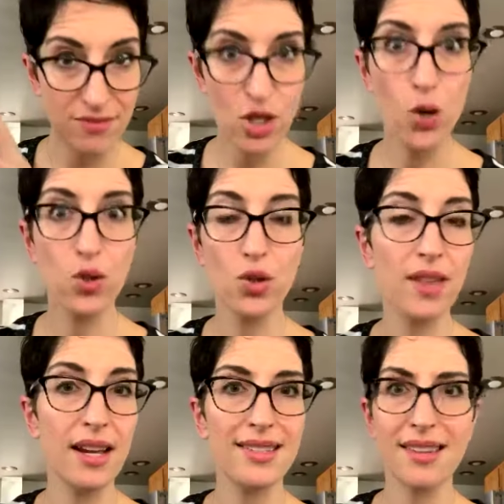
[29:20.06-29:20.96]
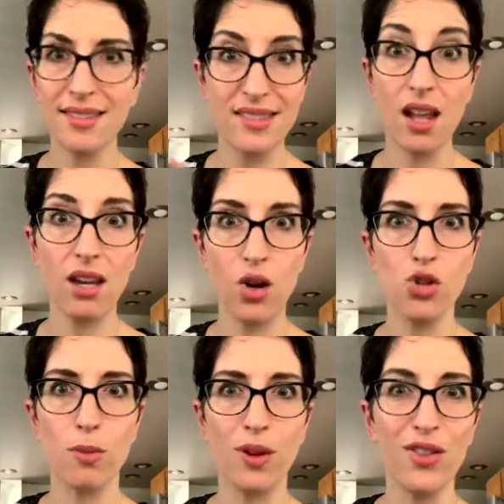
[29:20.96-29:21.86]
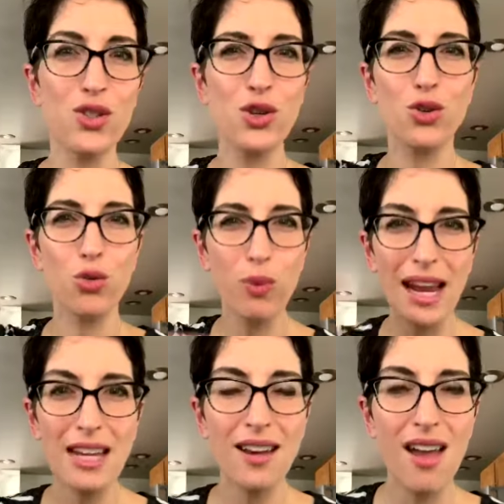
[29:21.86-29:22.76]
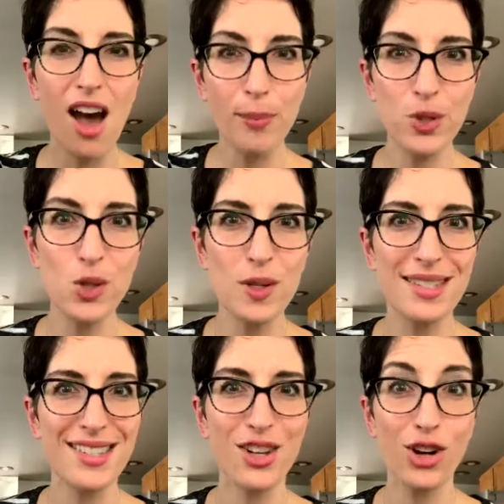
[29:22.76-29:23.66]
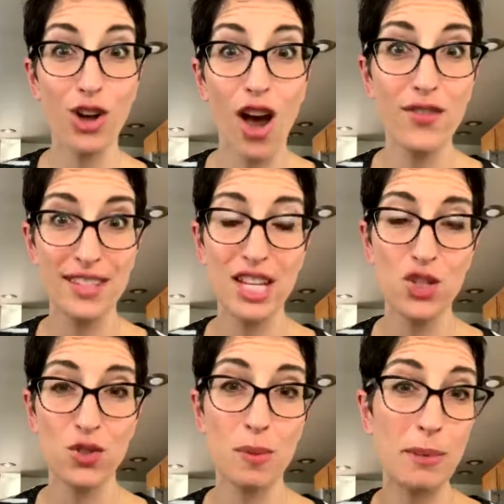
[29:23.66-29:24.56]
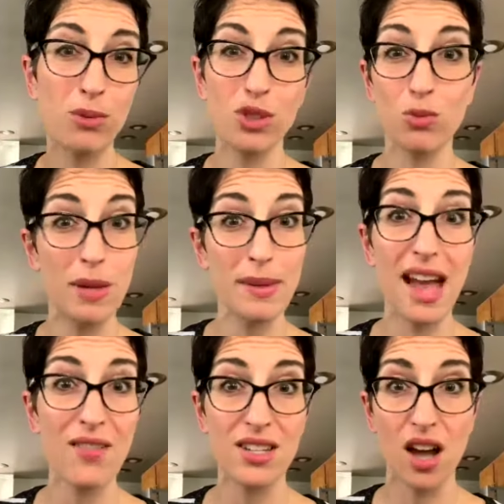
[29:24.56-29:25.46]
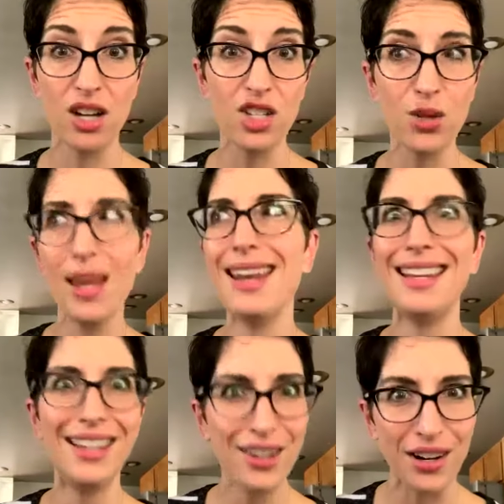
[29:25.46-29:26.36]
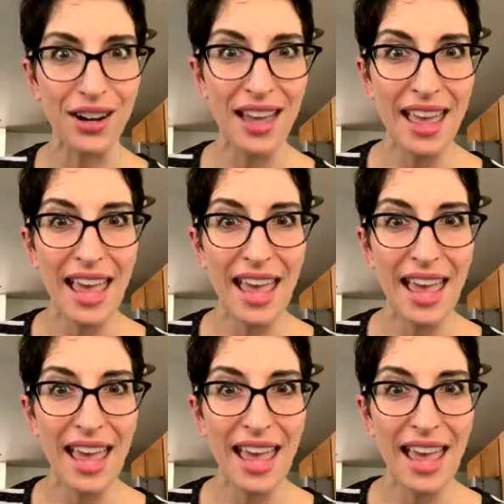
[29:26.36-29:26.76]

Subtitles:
Those are things, it's non-negotiable. Those are great opportunities to start conversations with people you maybe haven't talked to in a year.